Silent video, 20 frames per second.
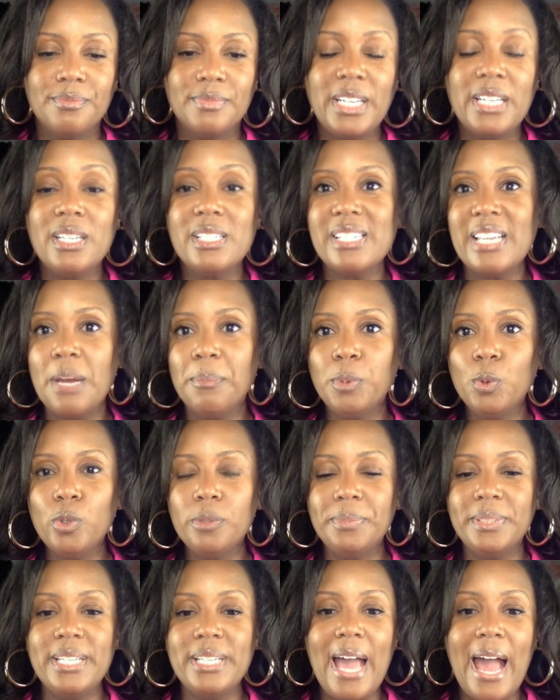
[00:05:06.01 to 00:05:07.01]
An example
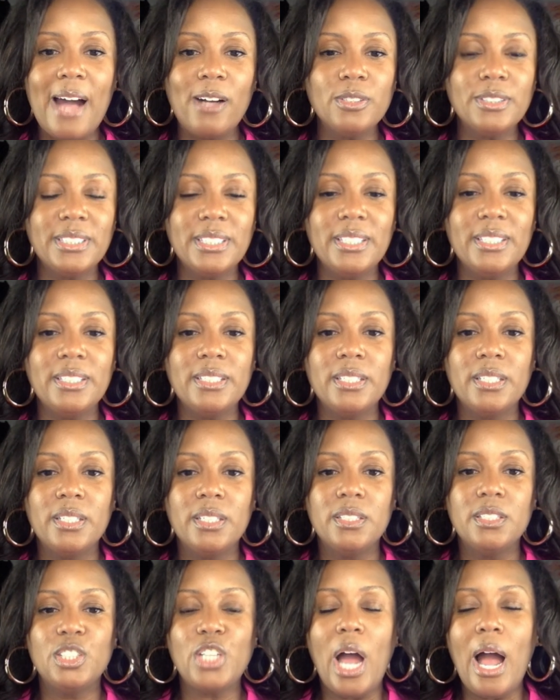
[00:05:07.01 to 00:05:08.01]
would be housing,
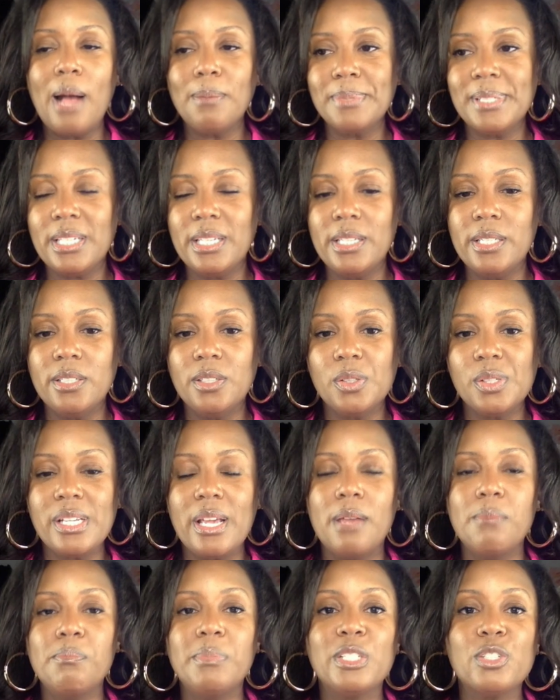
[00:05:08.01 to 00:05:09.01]
job skills,
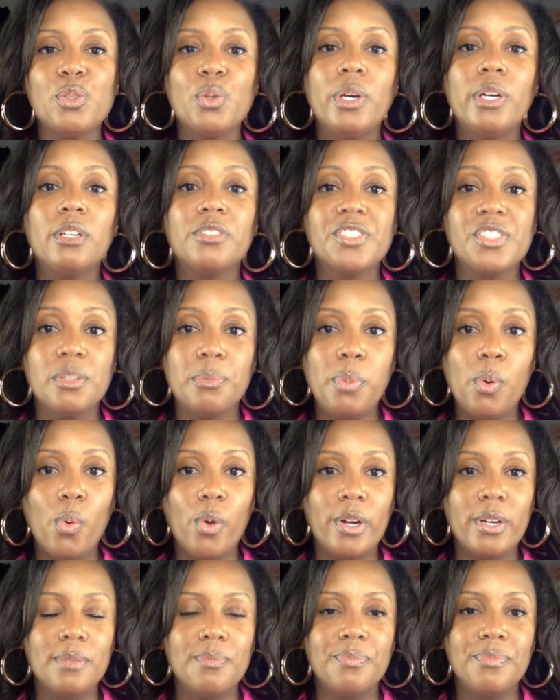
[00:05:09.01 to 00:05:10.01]
and mental health
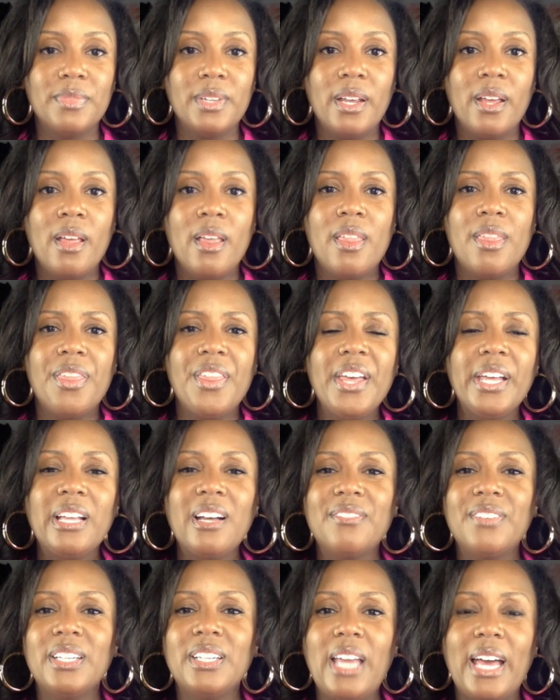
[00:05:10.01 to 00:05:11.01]
support. Think
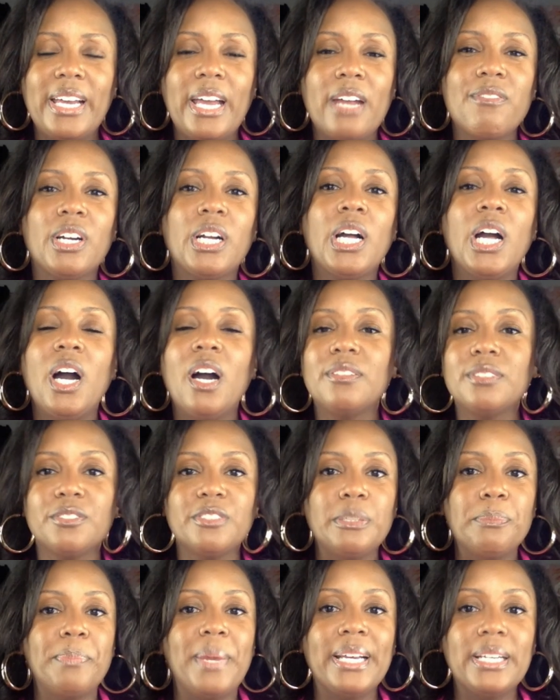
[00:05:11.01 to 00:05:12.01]
of it like a
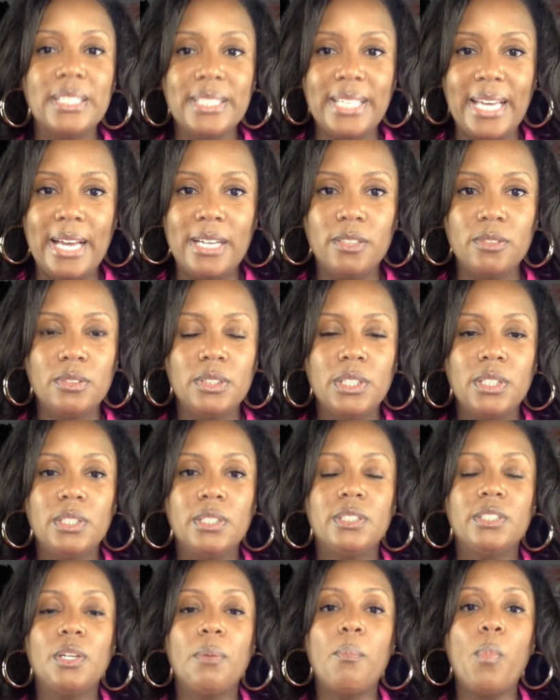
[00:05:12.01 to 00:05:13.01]
recovery bank account.
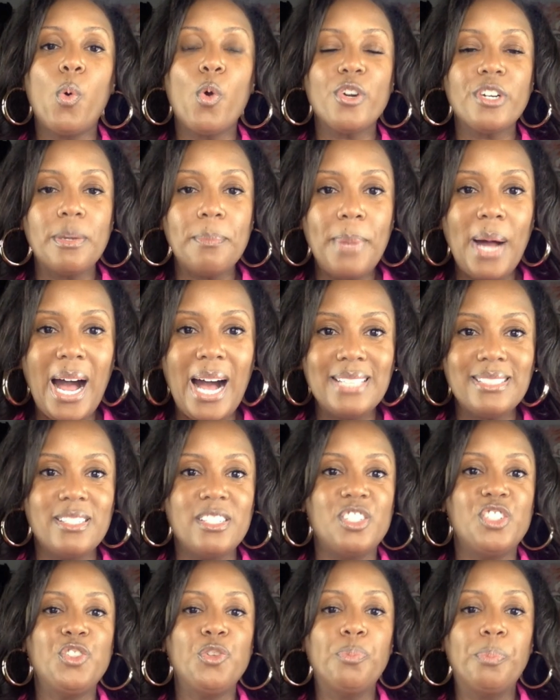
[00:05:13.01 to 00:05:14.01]
The more
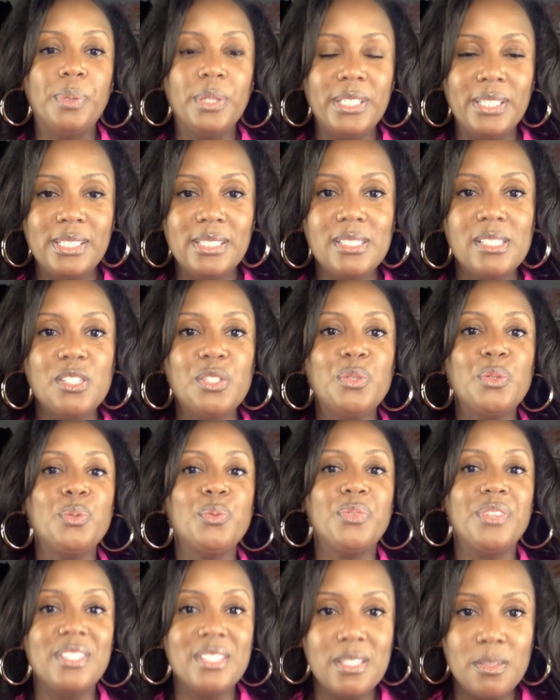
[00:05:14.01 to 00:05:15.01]
deposits you put
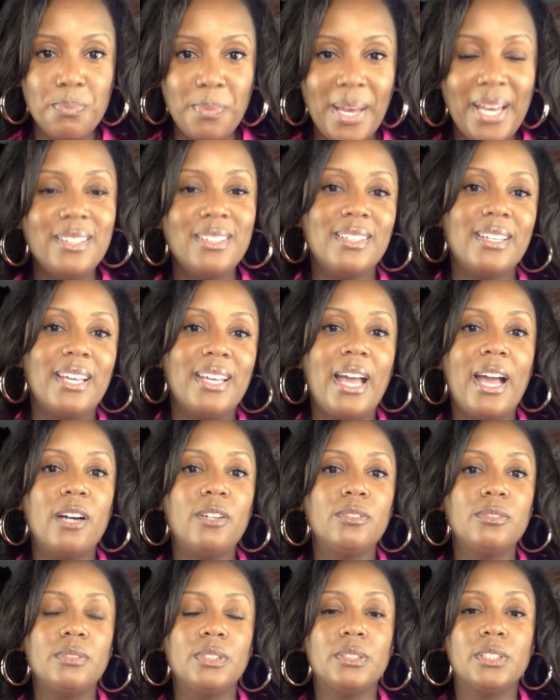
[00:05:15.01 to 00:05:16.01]
into this bank
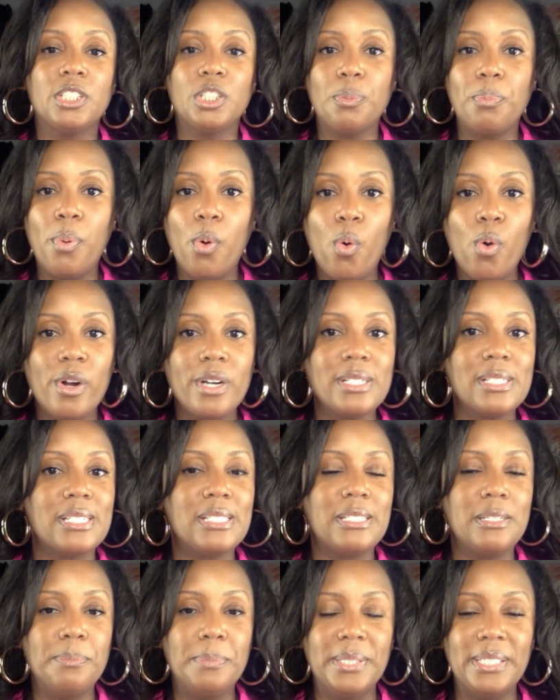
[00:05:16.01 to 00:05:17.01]
account, support,
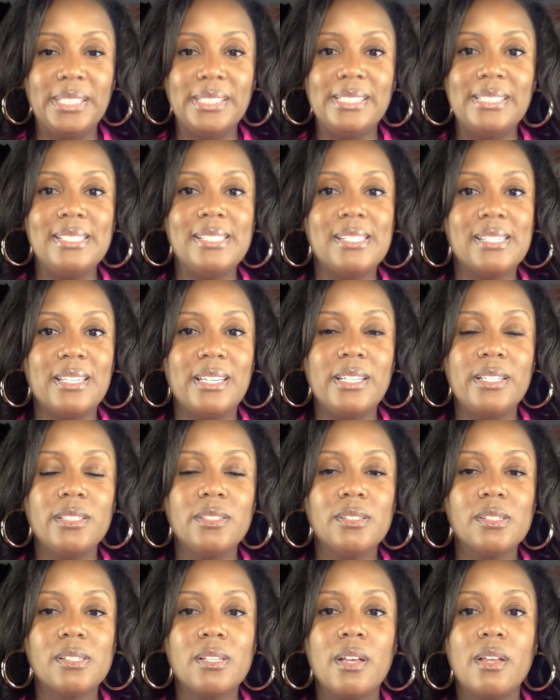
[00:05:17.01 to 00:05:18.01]
stability,
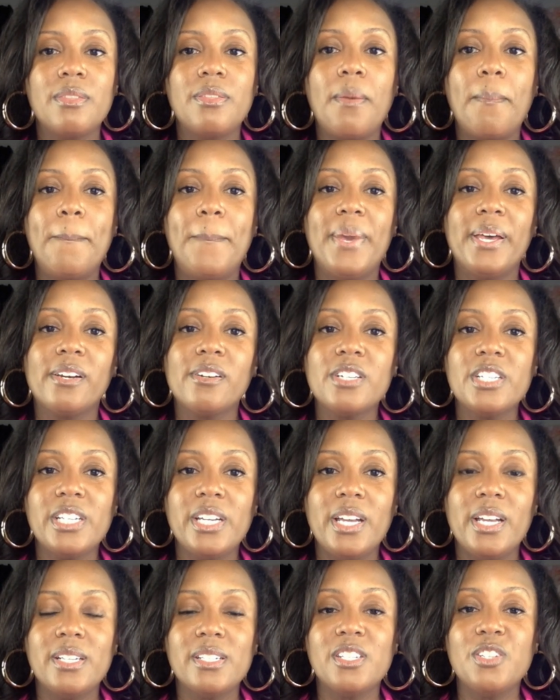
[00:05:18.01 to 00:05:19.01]
skills, the better
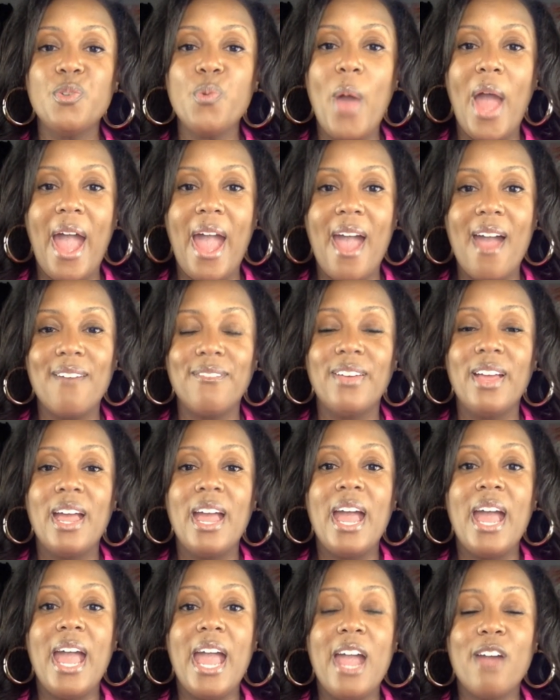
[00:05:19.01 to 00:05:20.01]
chance you have
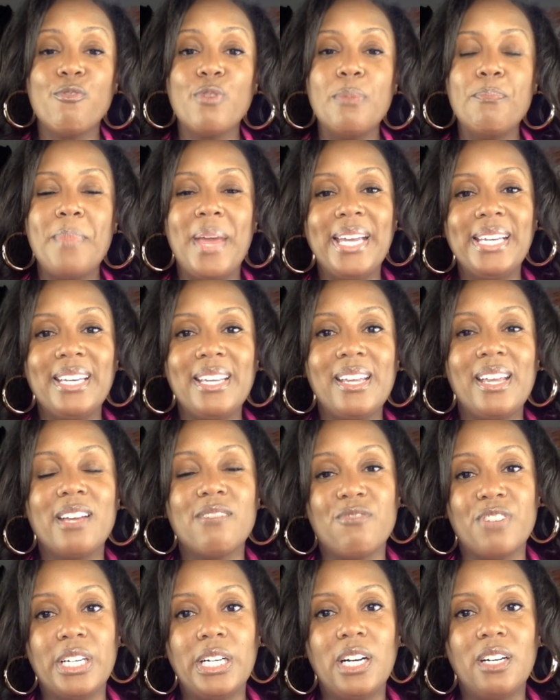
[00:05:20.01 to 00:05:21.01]
at remaining
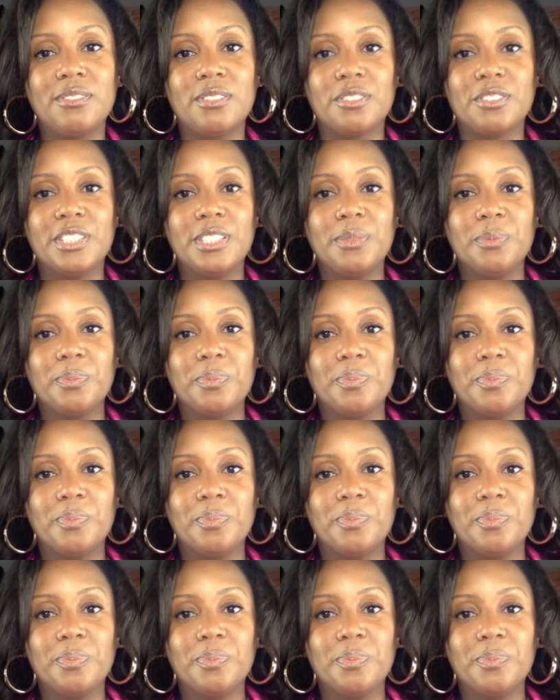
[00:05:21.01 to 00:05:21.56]
in recovery.